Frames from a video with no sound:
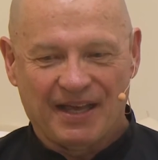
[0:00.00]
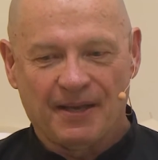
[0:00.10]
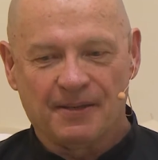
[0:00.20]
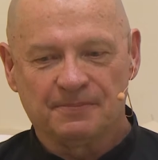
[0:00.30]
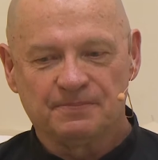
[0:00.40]

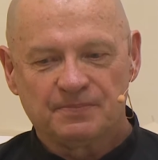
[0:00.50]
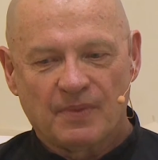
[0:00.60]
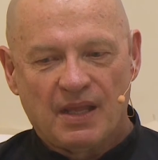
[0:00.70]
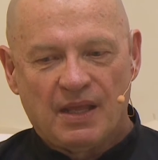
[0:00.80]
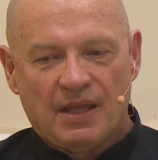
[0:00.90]

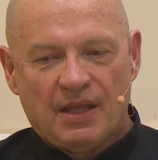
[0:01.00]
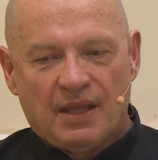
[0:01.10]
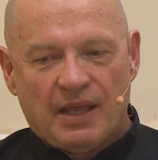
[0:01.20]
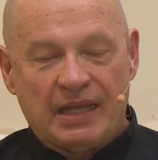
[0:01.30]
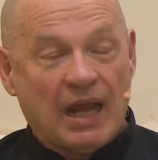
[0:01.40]

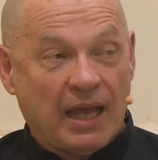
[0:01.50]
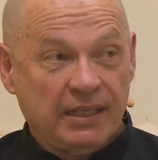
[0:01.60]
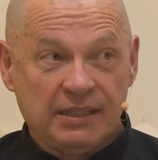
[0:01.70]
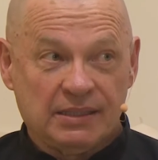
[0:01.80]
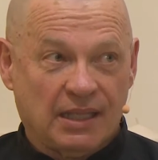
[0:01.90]
And I
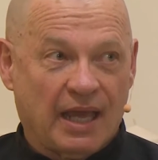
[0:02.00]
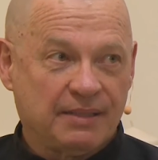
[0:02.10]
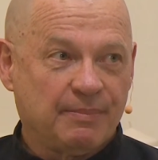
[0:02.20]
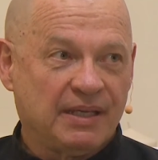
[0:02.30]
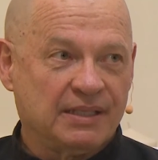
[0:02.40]
didn't
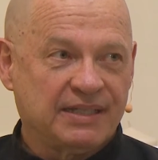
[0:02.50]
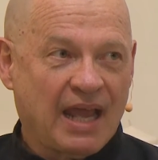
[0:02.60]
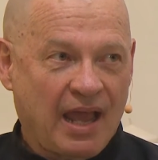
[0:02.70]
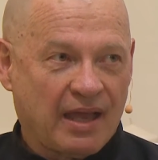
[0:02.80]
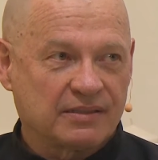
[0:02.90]
like being
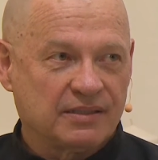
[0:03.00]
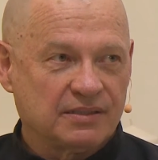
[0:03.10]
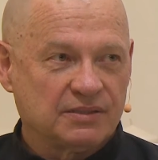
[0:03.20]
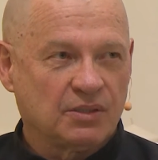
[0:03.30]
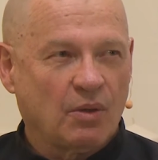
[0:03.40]
attacked.
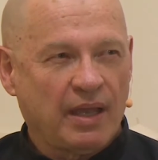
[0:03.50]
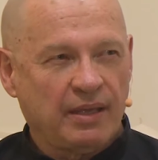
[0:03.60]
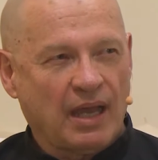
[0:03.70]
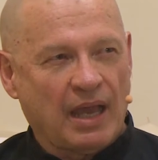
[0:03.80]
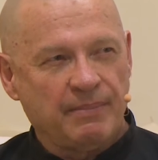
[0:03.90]
So
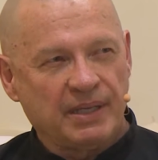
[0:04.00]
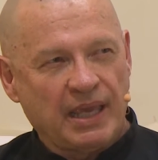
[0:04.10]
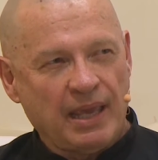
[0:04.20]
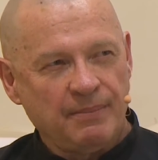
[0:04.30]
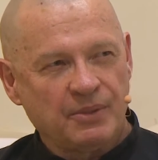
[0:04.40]
I
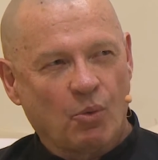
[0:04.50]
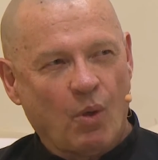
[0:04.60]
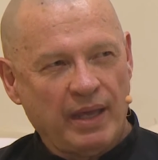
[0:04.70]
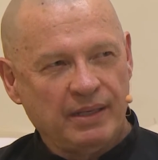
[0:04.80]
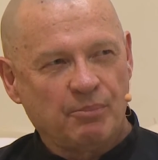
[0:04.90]
became
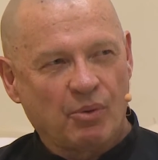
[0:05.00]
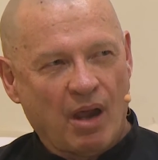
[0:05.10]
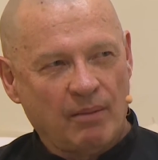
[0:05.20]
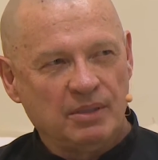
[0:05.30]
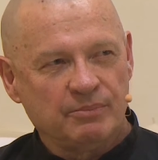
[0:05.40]
quite a
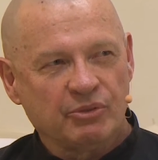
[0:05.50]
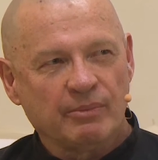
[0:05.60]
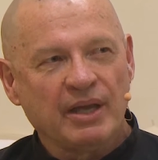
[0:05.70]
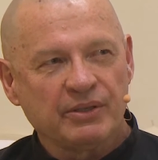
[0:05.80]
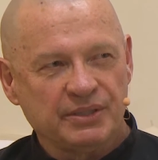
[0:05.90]
problem
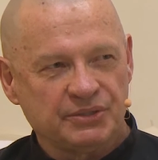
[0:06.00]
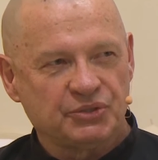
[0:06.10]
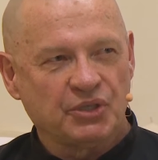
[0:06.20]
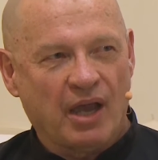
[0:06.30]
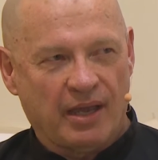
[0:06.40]
rebellious
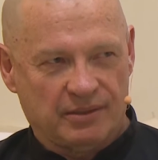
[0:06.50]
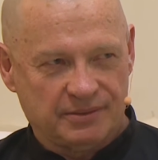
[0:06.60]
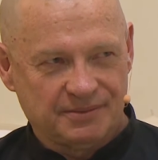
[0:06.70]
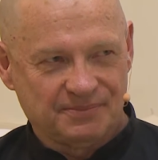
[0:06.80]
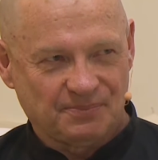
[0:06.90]
child.